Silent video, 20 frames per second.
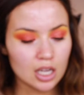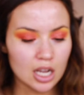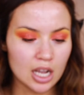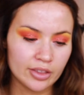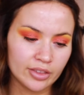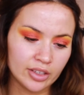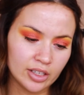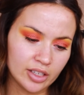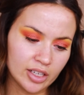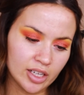
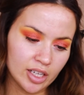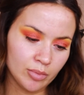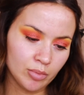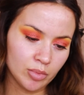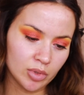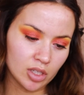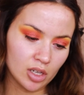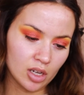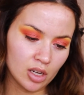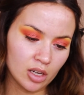And the
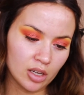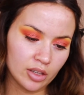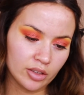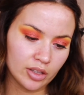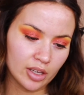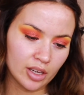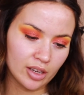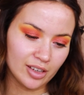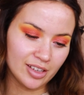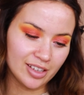names are
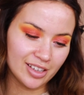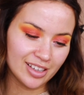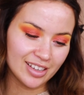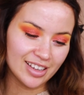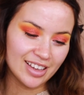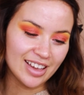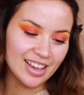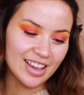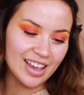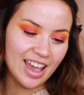the
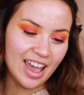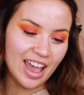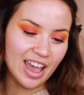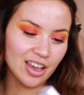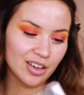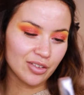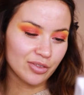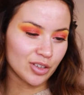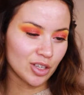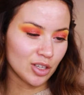
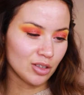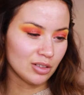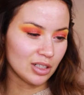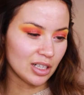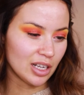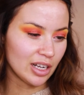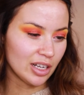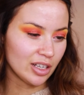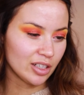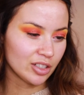FU
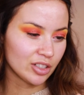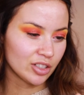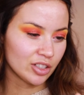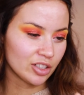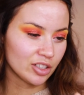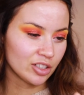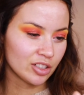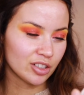Lash,